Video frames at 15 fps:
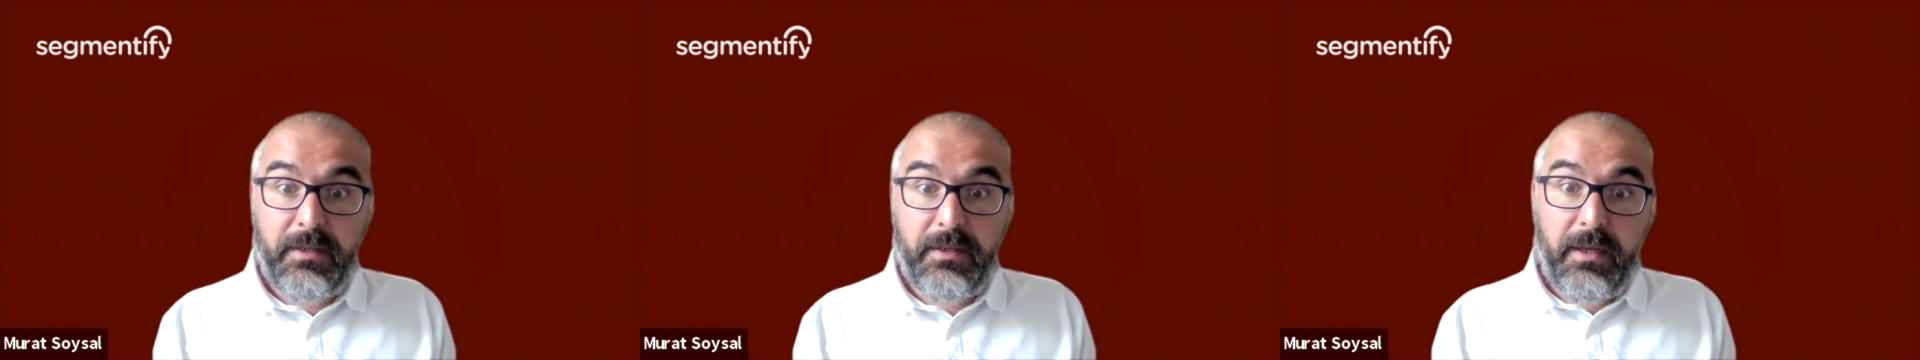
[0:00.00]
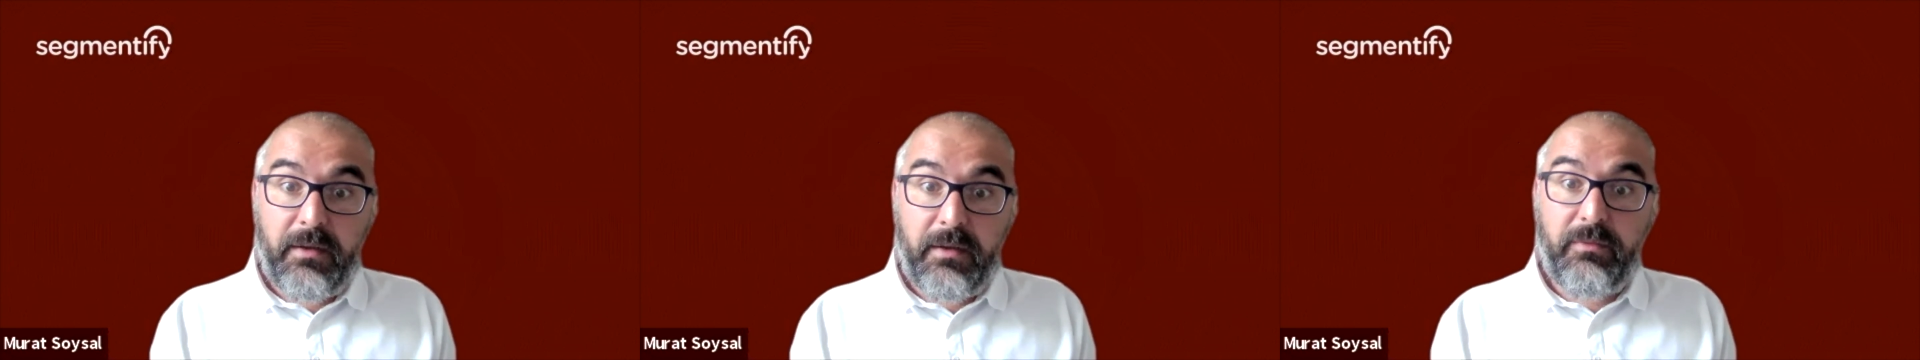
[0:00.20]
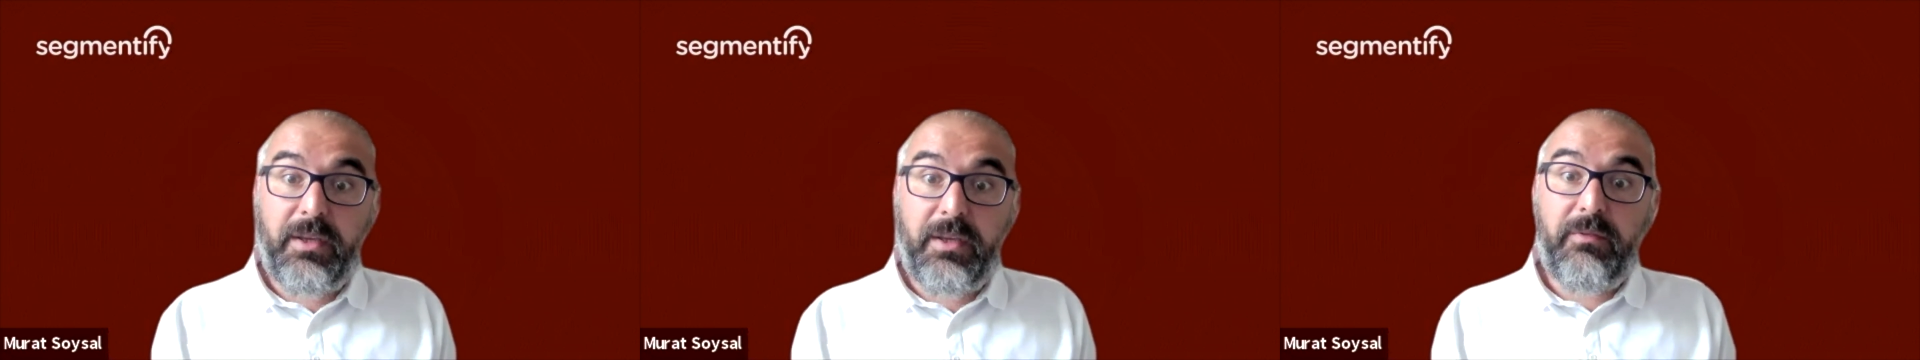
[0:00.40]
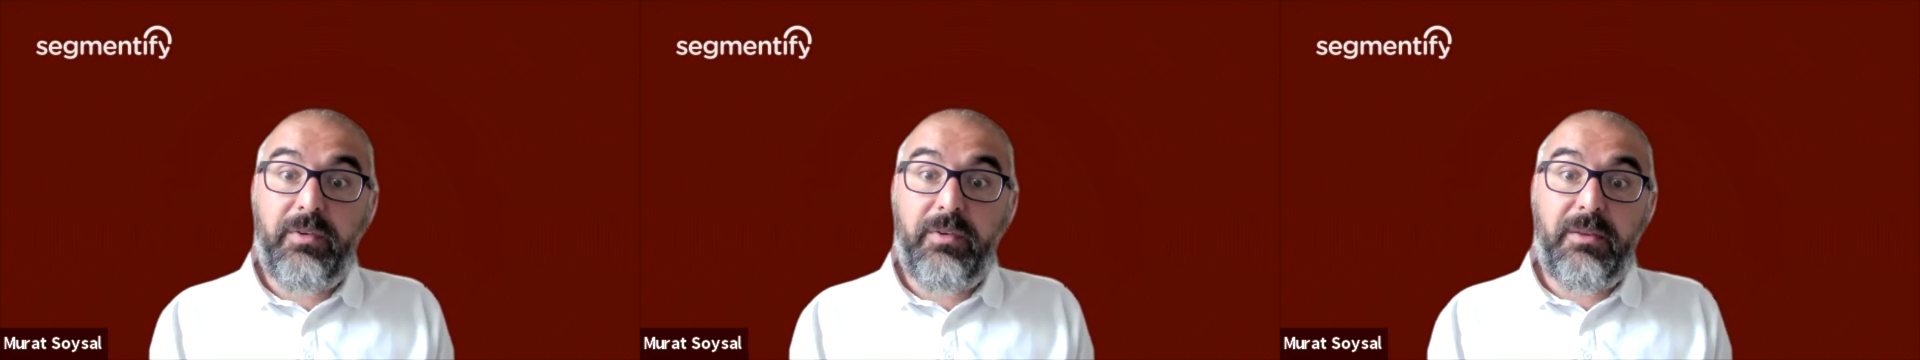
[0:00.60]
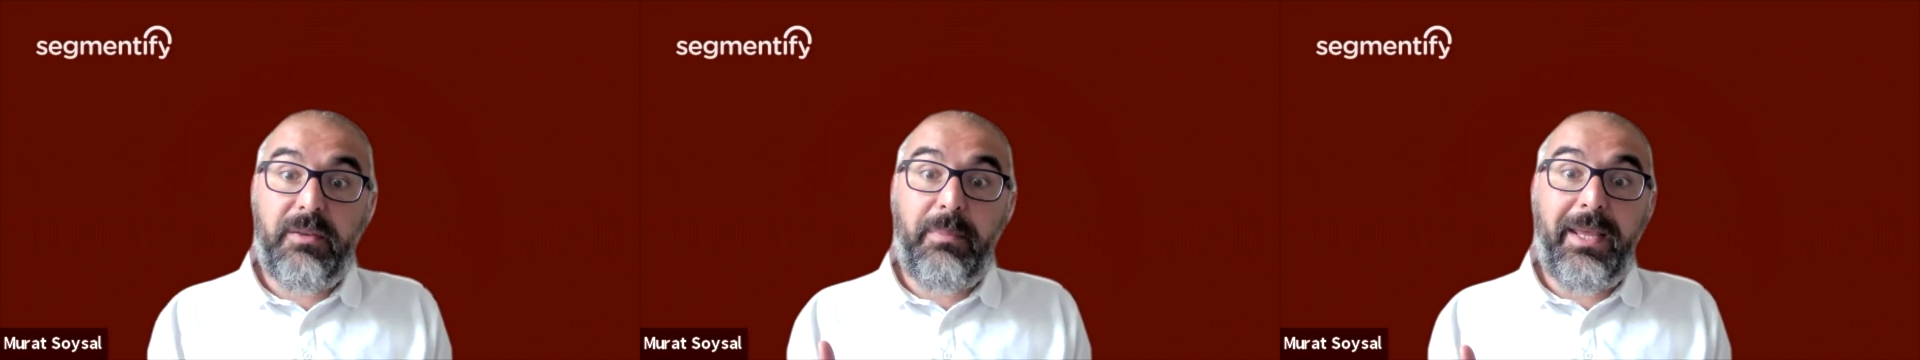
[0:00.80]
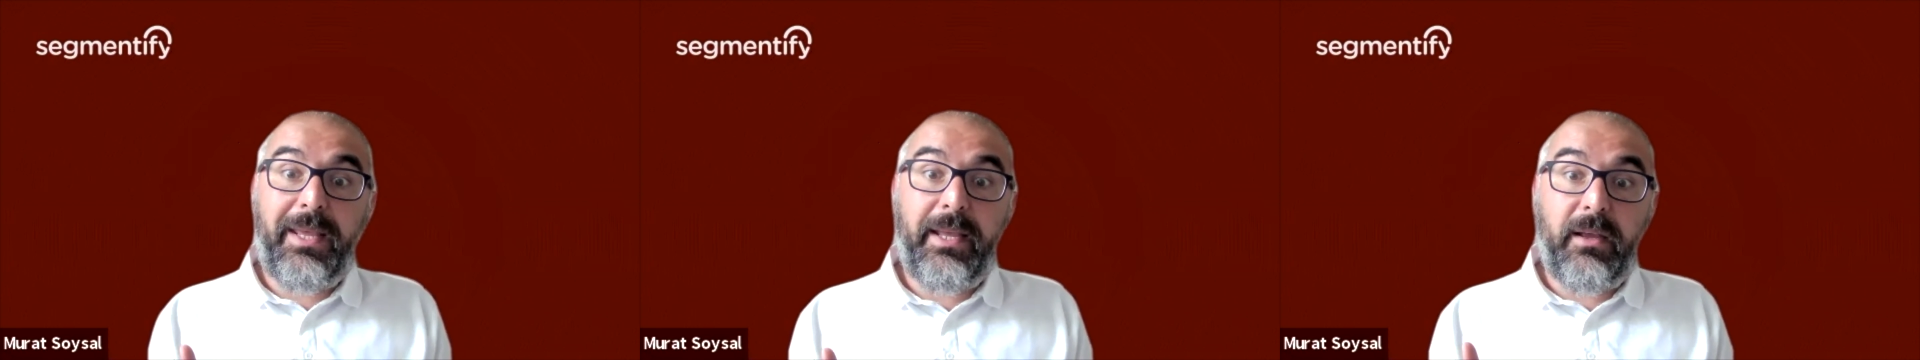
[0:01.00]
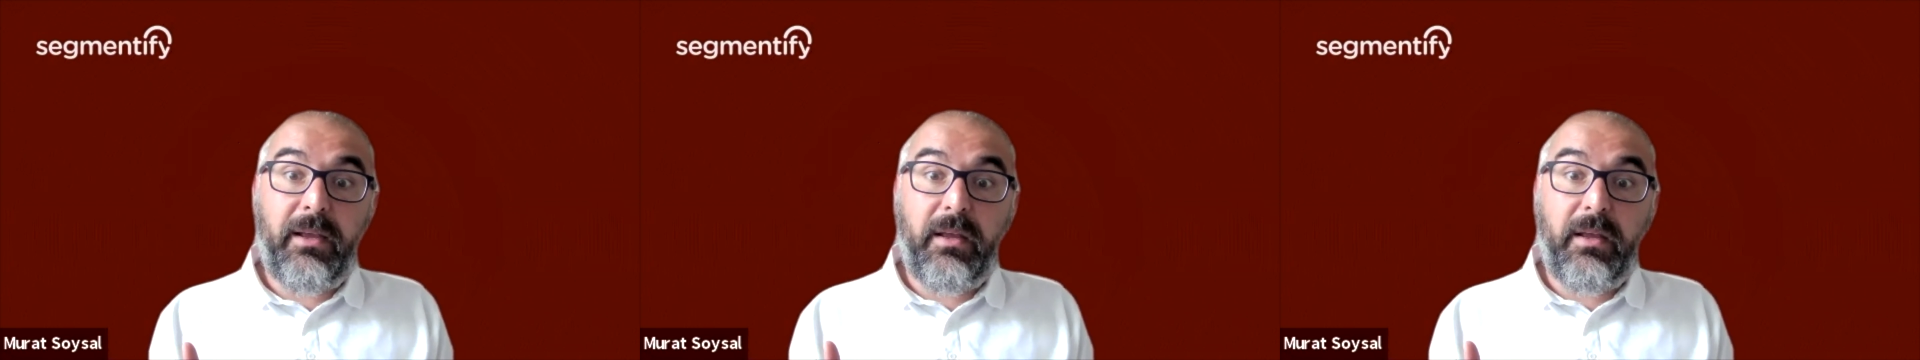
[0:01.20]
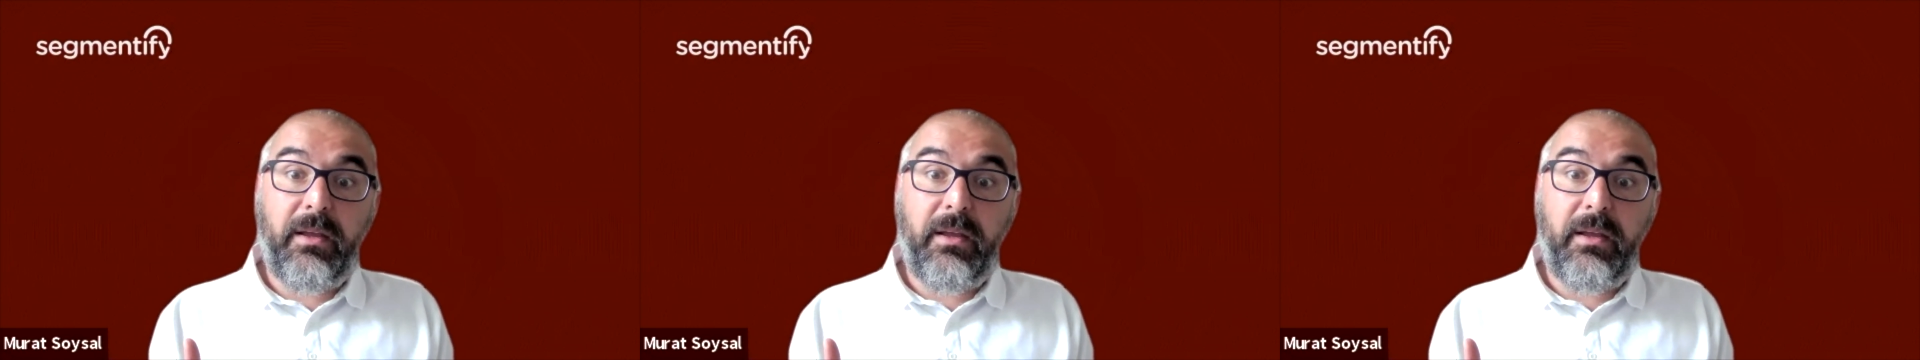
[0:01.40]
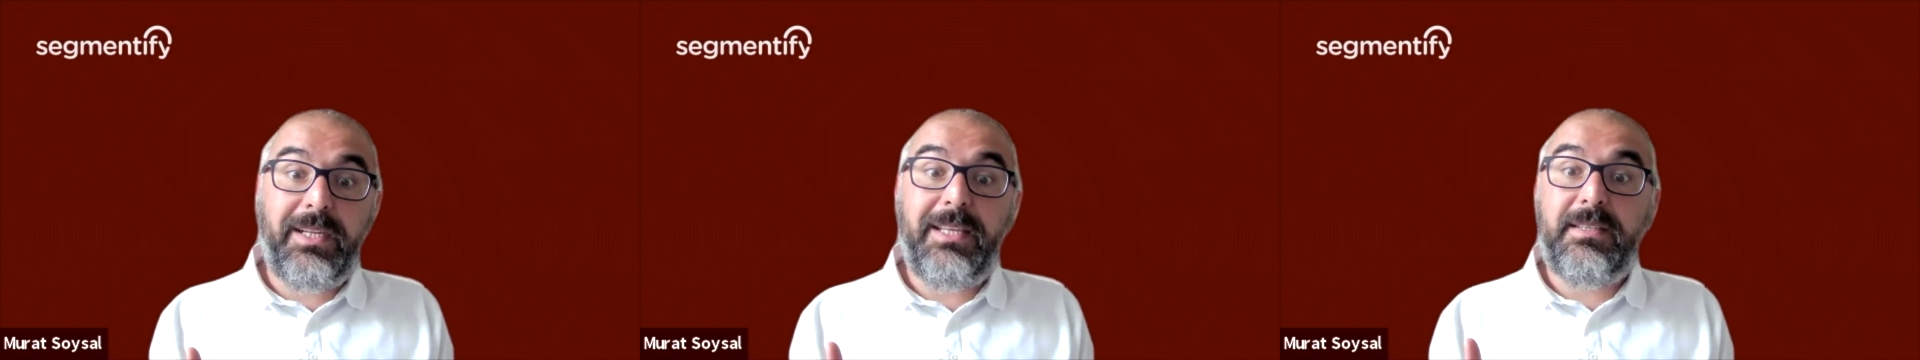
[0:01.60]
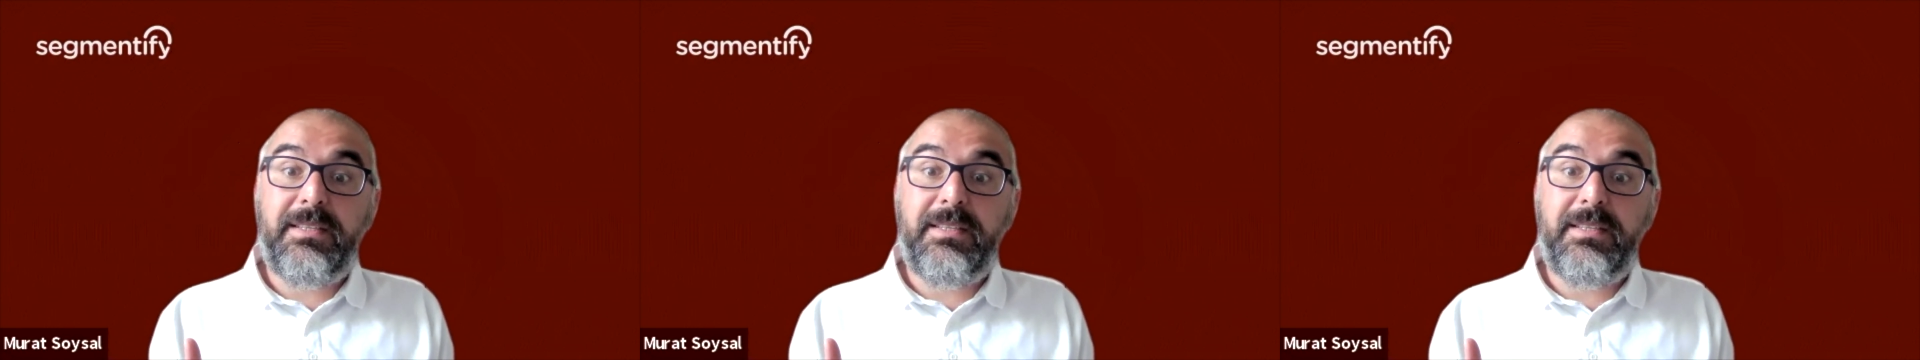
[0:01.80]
we will be releasing